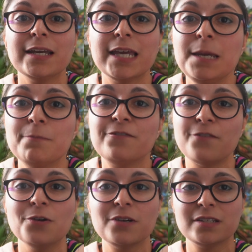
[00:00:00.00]
Keep
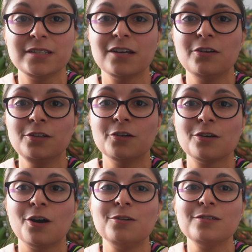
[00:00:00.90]
focusing on your
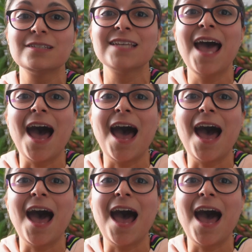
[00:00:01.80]
goals